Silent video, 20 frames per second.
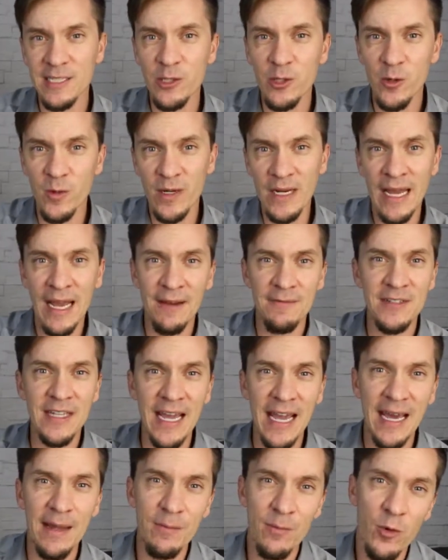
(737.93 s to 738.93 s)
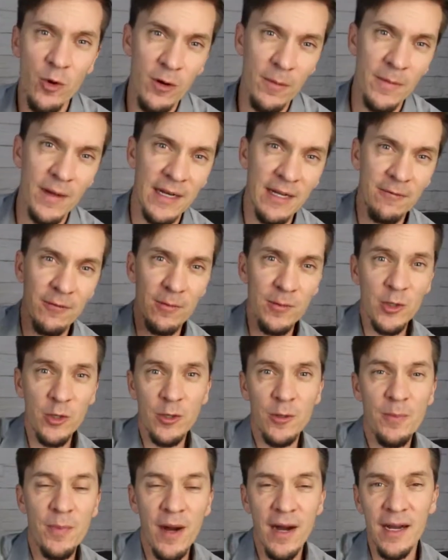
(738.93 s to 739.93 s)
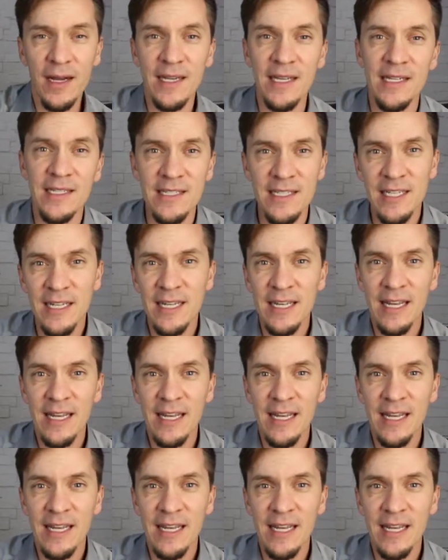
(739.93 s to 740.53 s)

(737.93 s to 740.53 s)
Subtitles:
You don't want to have to add more money from your pocket.